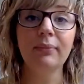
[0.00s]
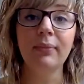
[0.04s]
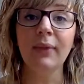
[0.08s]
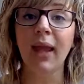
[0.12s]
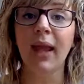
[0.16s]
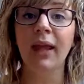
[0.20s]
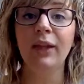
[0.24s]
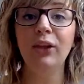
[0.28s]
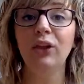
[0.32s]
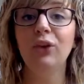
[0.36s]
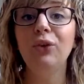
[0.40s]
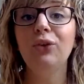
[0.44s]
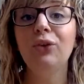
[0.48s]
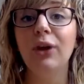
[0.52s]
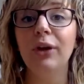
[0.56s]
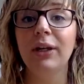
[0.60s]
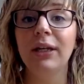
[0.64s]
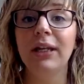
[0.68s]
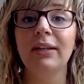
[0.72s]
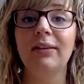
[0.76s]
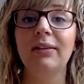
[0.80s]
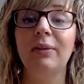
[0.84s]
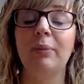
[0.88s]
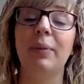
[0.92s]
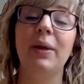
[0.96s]
And you don't
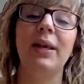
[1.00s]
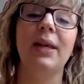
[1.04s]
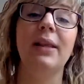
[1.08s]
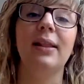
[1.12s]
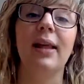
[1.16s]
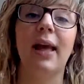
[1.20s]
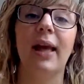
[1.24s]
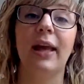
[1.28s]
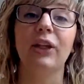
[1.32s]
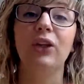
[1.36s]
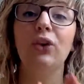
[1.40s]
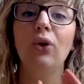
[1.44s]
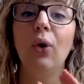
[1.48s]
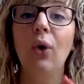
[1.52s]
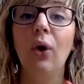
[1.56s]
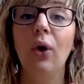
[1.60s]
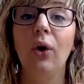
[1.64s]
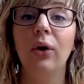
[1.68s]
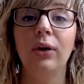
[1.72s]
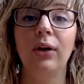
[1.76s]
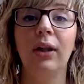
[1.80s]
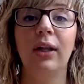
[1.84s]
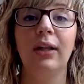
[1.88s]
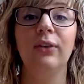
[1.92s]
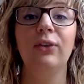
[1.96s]
need to be there. Your
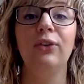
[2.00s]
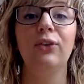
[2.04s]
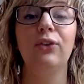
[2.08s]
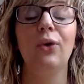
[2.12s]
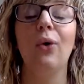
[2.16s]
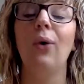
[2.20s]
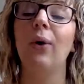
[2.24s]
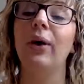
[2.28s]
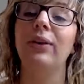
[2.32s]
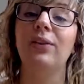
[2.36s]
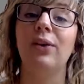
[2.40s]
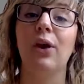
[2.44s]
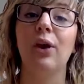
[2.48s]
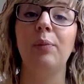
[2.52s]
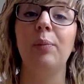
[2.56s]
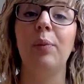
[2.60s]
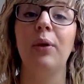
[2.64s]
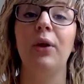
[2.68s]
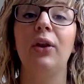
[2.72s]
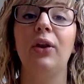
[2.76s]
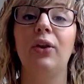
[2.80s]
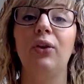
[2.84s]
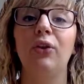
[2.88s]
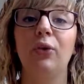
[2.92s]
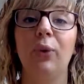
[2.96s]
online store is
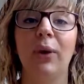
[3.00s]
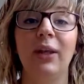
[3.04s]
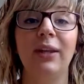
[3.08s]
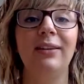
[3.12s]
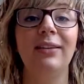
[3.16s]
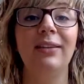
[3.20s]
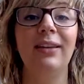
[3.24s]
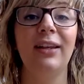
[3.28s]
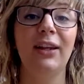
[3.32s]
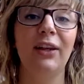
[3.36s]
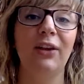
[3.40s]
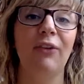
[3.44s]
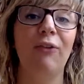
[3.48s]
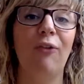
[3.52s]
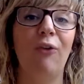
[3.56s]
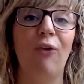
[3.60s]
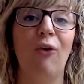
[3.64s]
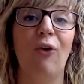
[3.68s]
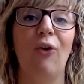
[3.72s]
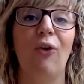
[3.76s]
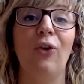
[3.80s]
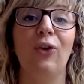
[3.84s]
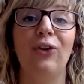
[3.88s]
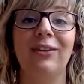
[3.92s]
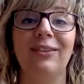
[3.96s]
open
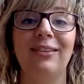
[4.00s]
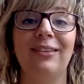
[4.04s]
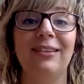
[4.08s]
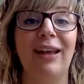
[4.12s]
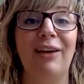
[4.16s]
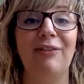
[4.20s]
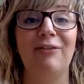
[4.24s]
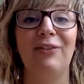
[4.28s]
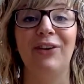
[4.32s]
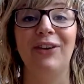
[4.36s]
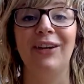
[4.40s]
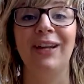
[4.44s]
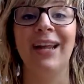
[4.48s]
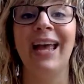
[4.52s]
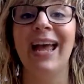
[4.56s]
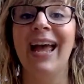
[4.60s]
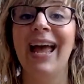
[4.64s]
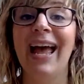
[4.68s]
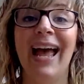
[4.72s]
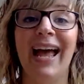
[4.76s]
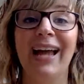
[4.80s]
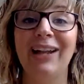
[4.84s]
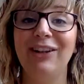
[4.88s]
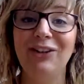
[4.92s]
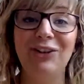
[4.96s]
24/7
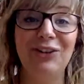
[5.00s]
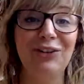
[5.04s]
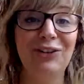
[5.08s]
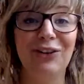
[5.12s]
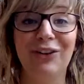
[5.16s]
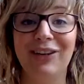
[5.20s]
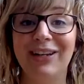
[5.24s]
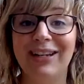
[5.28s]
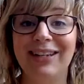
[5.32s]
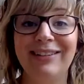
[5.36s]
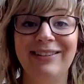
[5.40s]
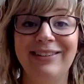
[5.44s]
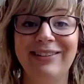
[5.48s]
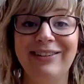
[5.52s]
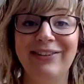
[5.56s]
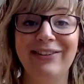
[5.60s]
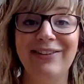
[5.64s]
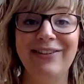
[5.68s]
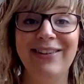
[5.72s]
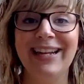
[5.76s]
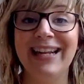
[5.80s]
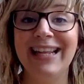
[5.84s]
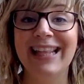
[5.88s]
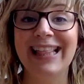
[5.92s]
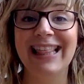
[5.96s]
and you don't need to do
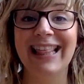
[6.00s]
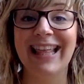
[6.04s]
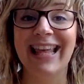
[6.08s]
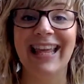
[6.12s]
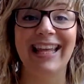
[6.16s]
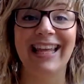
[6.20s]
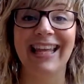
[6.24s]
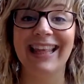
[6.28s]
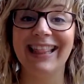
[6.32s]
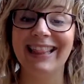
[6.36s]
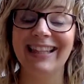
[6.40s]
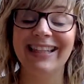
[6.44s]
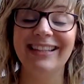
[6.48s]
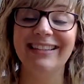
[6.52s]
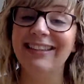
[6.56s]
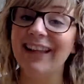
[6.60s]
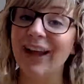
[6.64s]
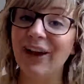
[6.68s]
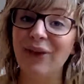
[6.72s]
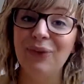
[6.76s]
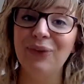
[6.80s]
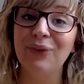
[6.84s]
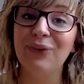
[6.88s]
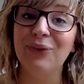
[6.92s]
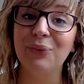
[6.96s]
anything. The
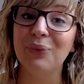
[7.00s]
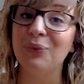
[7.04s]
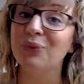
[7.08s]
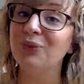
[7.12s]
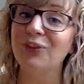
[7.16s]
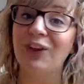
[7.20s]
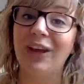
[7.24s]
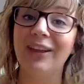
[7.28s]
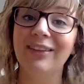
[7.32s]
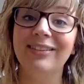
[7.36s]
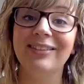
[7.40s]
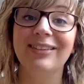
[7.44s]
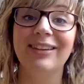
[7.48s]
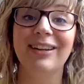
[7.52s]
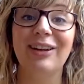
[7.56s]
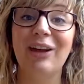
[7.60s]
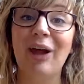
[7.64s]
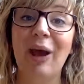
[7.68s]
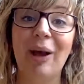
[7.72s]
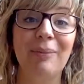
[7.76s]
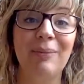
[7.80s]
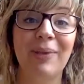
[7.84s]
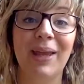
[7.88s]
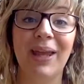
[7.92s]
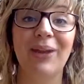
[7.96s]
sales will just
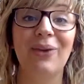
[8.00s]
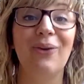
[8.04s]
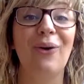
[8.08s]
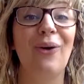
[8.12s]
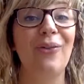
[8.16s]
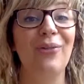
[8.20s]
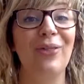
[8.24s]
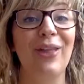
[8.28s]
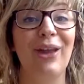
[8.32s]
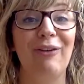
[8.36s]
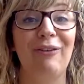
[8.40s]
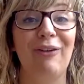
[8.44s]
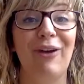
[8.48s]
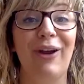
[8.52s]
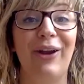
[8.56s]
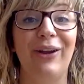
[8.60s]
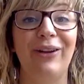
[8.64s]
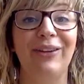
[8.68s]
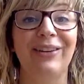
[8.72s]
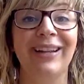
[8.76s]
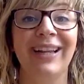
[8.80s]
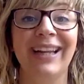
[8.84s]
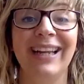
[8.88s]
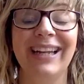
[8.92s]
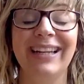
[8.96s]
come in on their
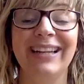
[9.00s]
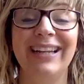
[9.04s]
own.